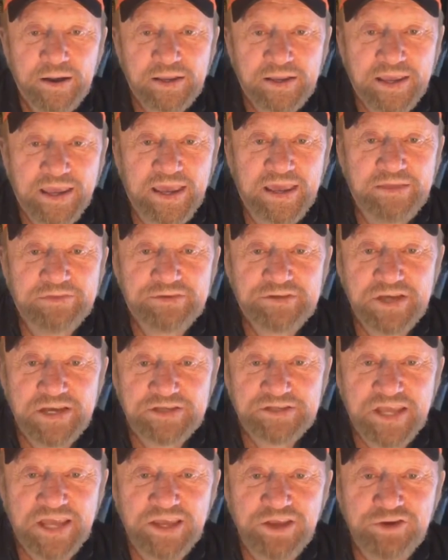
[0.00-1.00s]
Keith
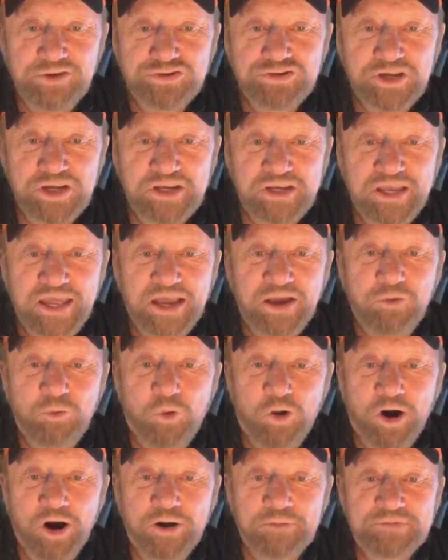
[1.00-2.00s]
says he used to dig
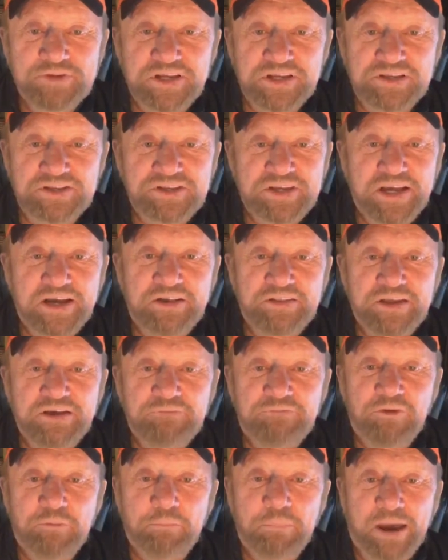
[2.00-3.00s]
worms and sell
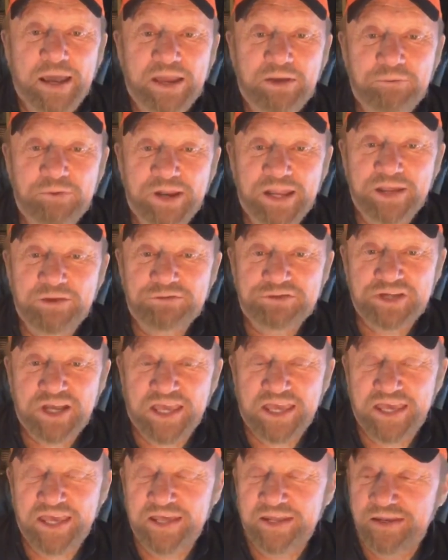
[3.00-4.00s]
them for bait when he was a
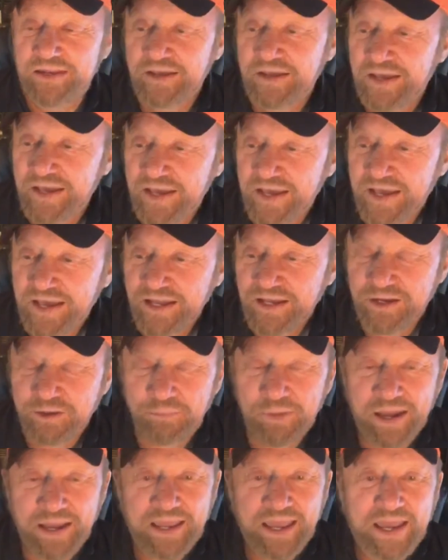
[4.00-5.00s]
kid to
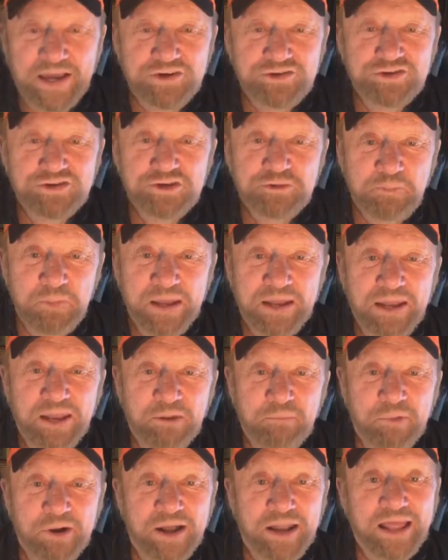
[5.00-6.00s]
make extra
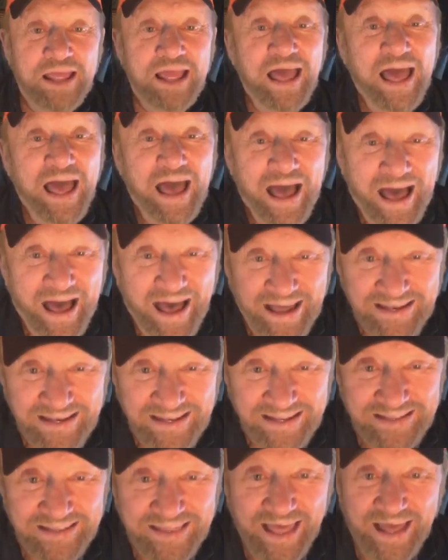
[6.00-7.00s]
spending money. I
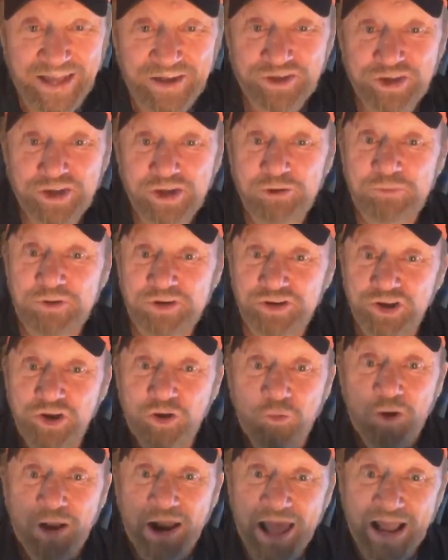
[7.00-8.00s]
did that too, but you
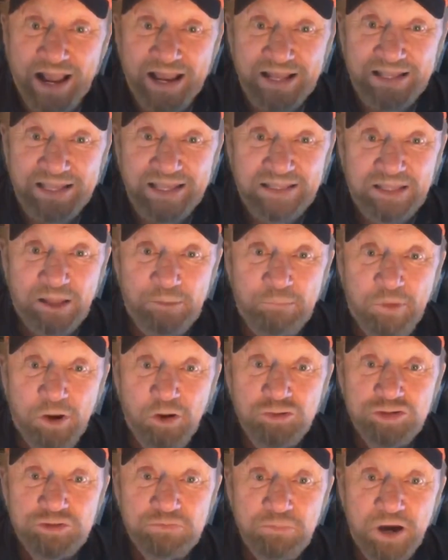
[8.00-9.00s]
know what I could get the
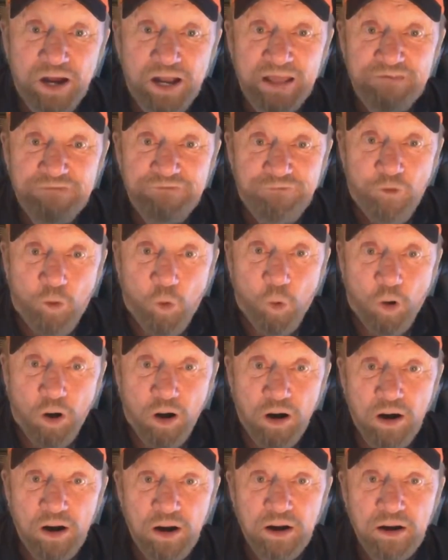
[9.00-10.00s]
most money
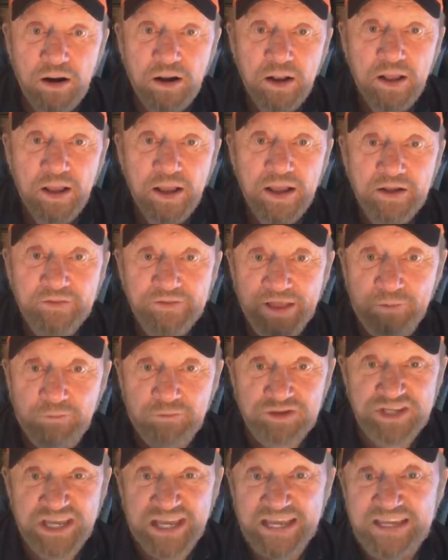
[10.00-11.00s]
for that
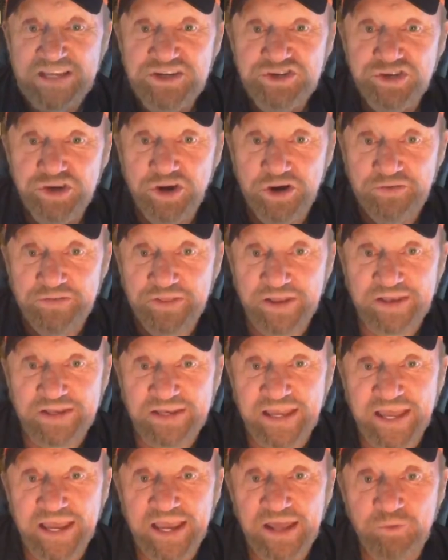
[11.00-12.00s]
was easier than
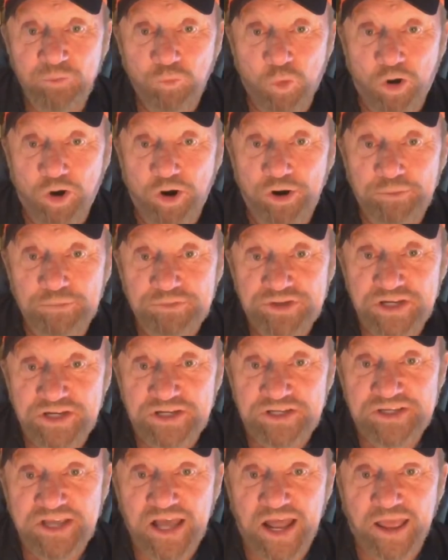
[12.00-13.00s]
digging worms
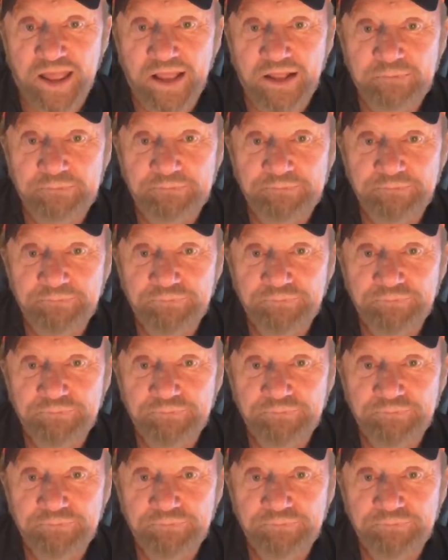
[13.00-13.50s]
and selling them?